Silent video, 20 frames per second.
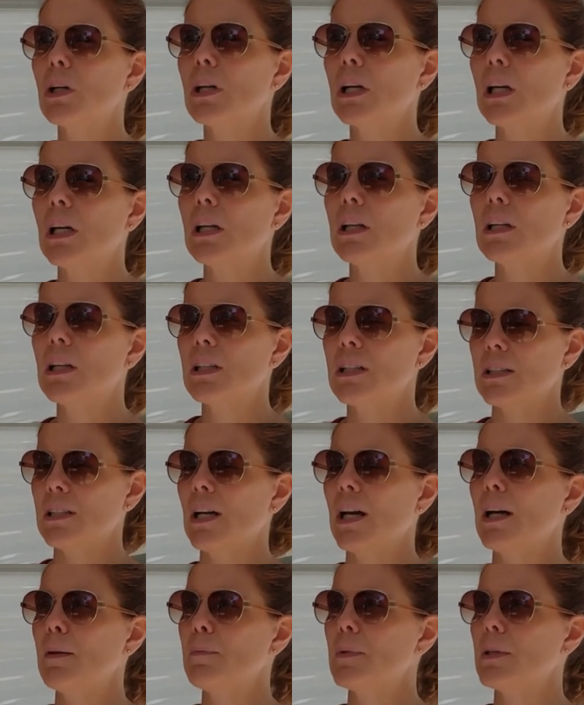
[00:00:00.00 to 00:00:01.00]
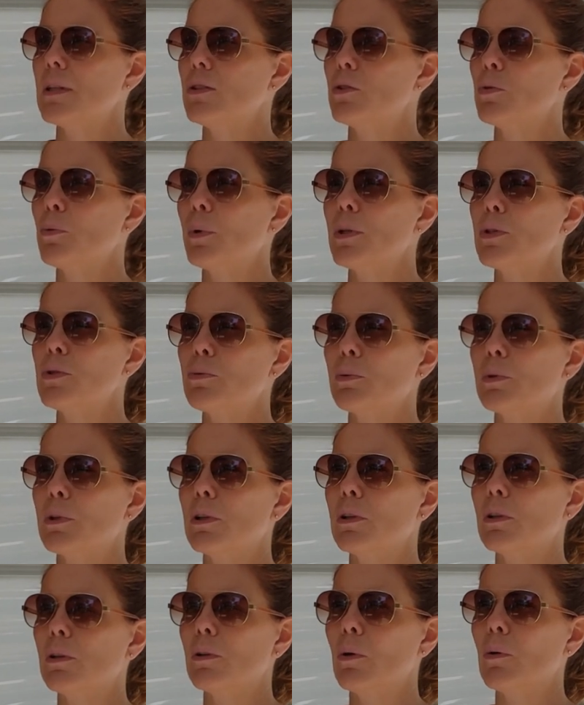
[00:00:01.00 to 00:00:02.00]
and at the time the twins
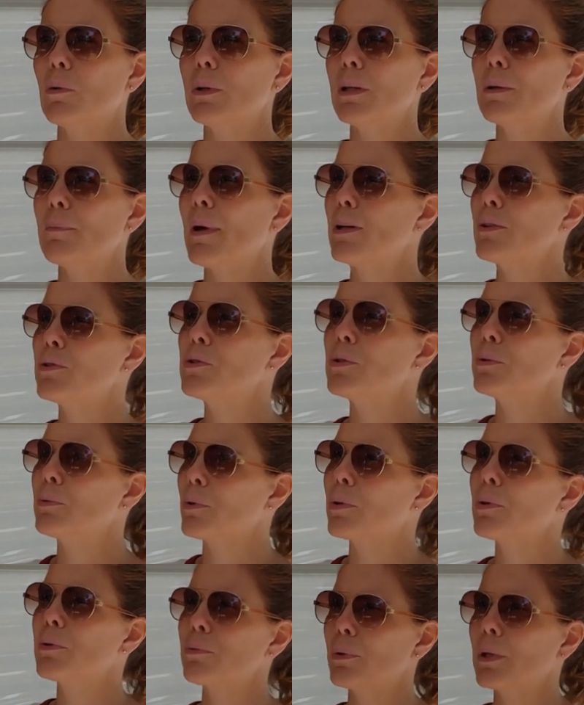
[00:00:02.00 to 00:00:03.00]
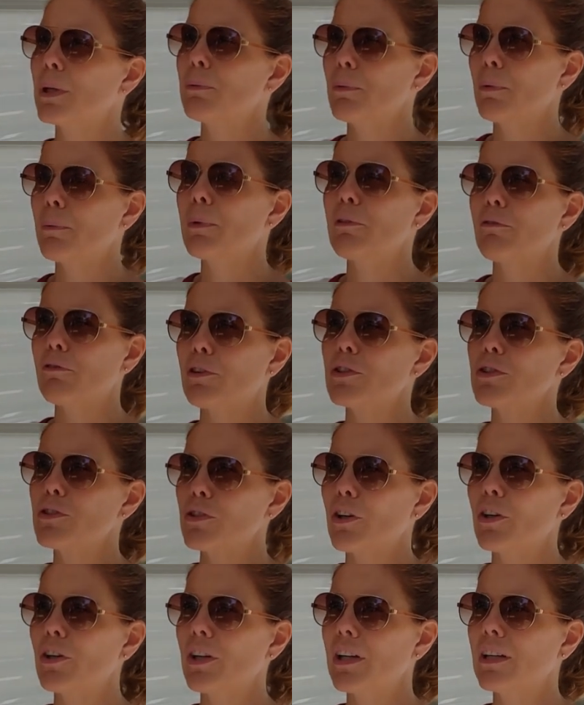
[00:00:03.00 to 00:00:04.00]
were only about two or three when we first
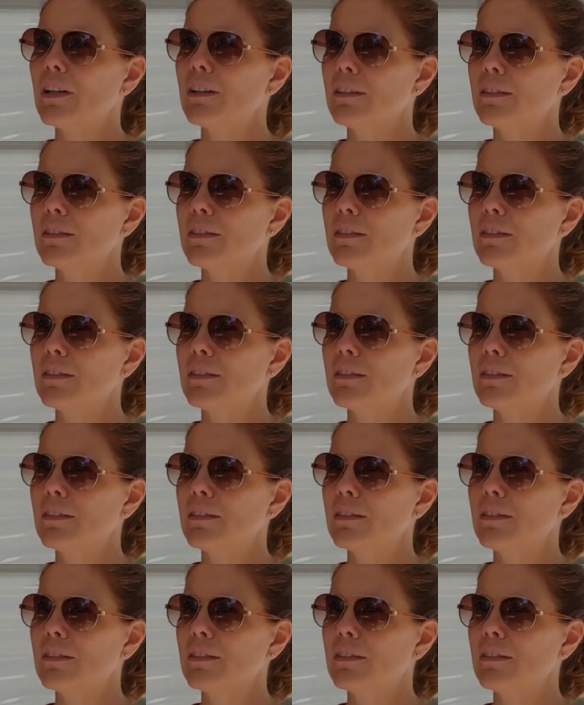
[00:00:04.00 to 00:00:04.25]
started.